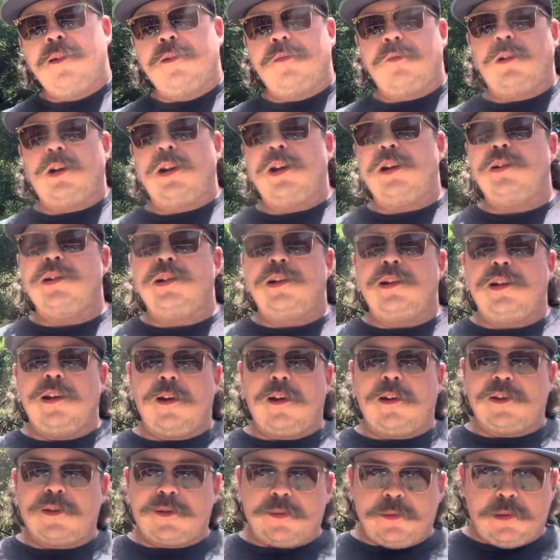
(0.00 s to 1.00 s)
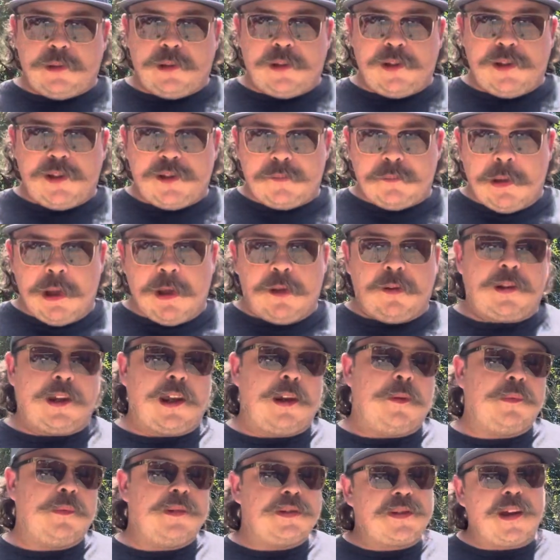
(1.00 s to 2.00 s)
Reed, the youngest one, to his ball
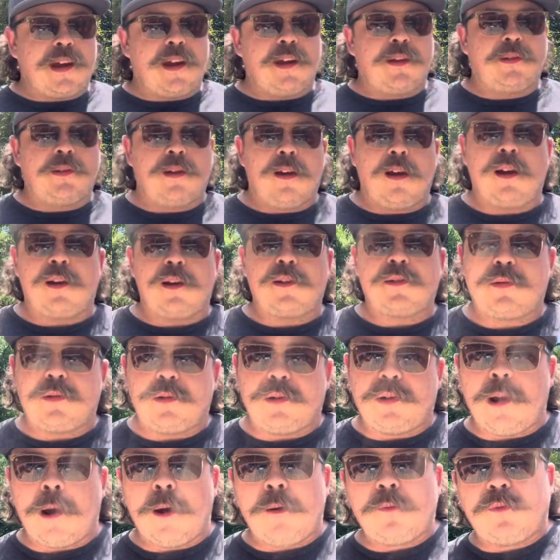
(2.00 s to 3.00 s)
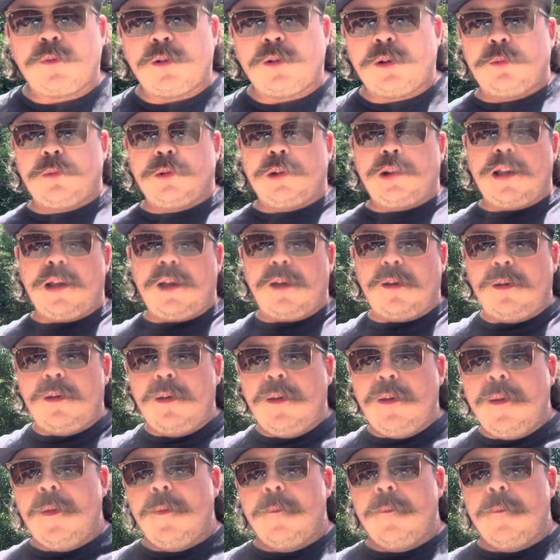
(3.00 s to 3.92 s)
game in South Knoxville, and hopefully we'll all